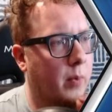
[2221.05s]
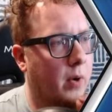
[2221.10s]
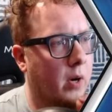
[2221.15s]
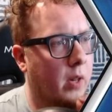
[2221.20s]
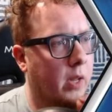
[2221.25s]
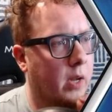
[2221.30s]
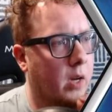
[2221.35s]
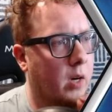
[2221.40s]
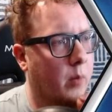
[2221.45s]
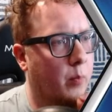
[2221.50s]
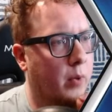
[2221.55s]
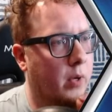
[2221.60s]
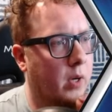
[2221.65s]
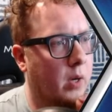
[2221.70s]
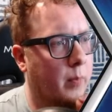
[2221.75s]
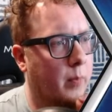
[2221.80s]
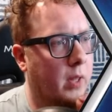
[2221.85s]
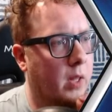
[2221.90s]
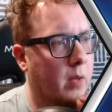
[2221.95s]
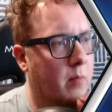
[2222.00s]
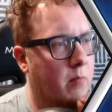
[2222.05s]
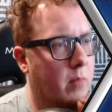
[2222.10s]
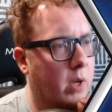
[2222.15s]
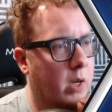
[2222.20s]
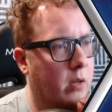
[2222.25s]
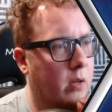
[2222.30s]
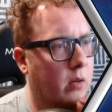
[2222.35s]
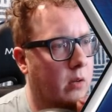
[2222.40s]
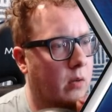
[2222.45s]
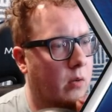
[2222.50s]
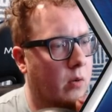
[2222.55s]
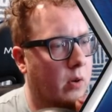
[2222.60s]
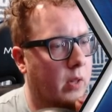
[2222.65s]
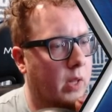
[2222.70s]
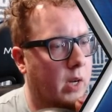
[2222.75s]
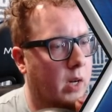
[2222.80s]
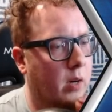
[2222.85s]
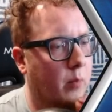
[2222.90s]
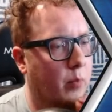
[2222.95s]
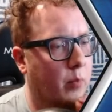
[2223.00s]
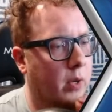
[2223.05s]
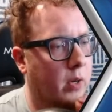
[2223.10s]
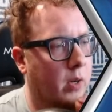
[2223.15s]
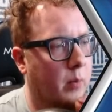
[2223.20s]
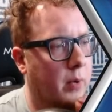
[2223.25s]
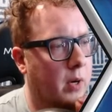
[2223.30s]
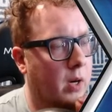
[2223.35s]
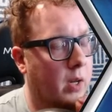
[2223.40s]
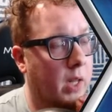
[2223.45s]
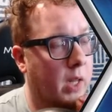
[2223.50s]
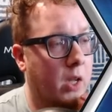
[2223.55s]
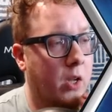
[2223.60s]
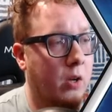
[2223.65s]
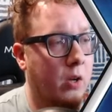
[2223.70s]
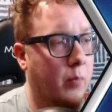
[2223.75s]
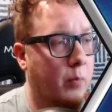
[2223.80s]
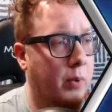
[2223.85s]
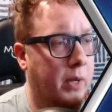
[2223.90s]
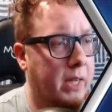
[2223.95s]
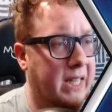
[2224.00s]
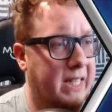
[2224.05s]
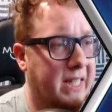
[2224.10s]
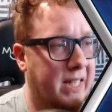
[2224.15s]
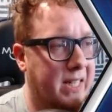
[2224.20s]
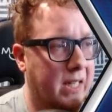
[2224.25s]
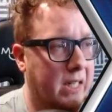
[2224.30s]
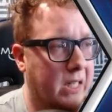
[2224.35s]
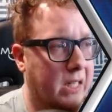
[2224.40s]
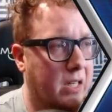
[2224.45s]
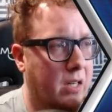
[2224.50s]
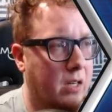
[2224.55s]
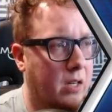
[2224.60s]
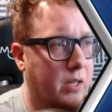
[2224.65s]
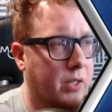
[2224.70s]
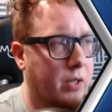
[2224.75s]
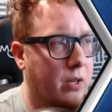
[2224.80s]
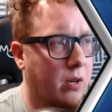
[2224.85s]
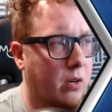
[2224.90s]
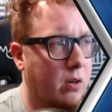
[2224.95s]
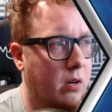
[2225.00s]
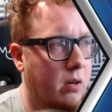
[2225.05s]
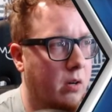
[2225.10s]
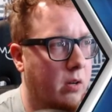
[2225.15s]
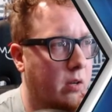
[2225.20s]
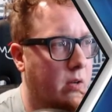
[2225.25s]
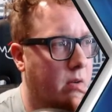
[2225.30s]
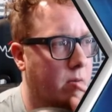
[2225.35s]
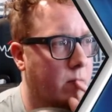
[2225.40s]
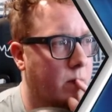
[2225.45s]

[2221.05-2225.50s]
Are they gonna build up in the middle, or are they gonna build up here? They could play a 6-cost card.